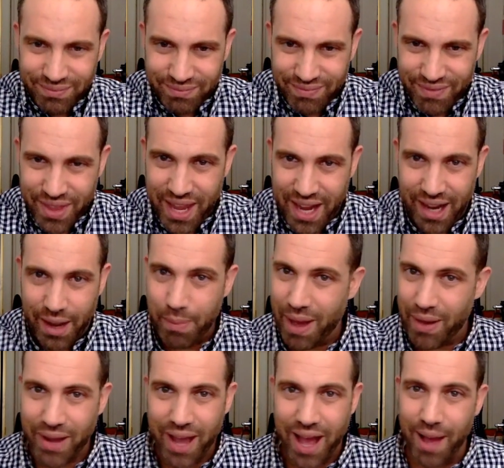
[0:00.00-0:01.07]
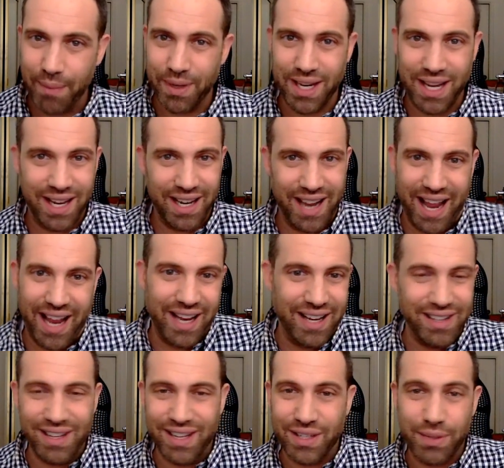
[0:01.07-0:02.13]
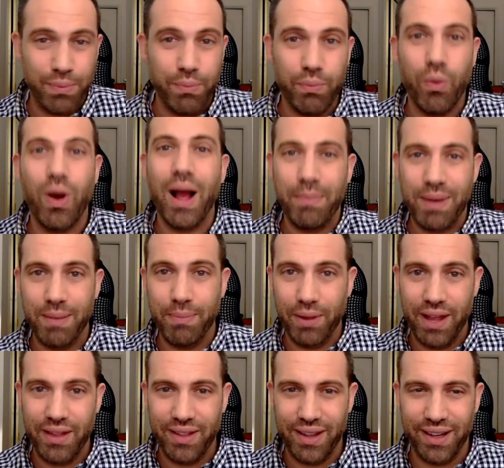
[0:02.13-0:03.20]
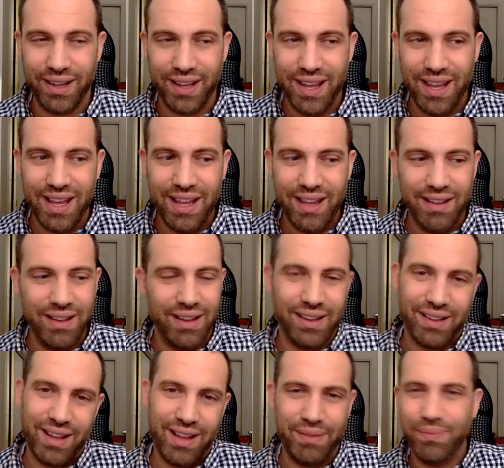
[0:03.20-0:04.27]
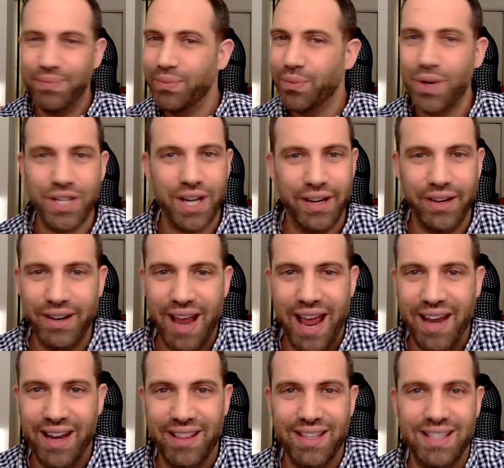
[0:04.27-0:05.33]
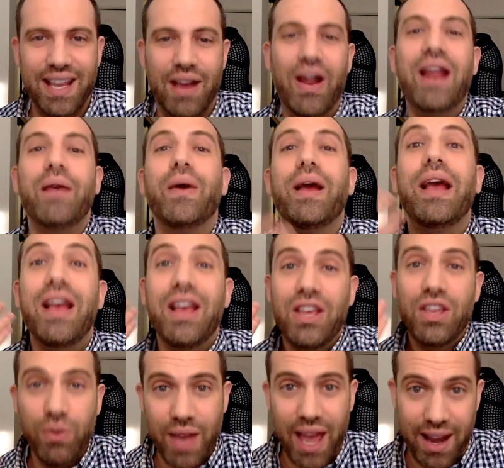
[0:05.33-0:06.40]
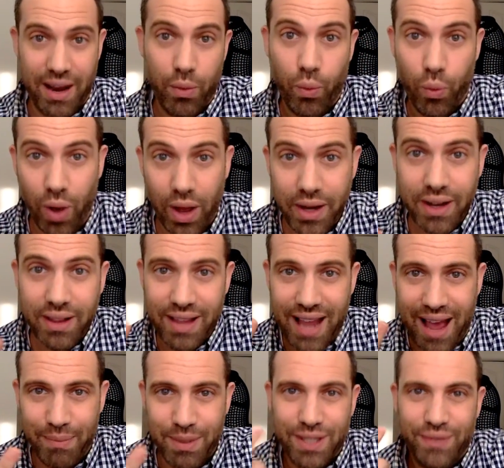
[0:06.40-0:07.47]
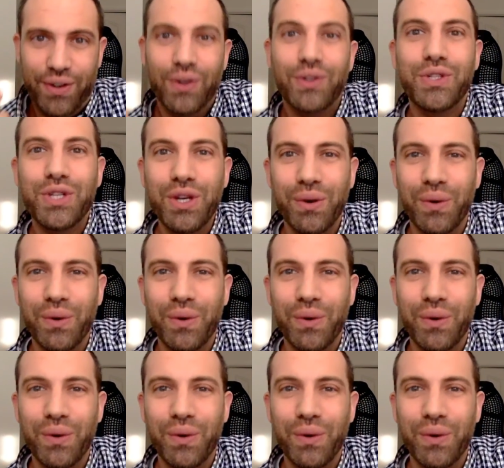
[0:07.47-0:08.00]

thing about comedy, and it's why people, I think, I wish I could edit this out. Anyway, you get it. 1, the atmosphere. 2,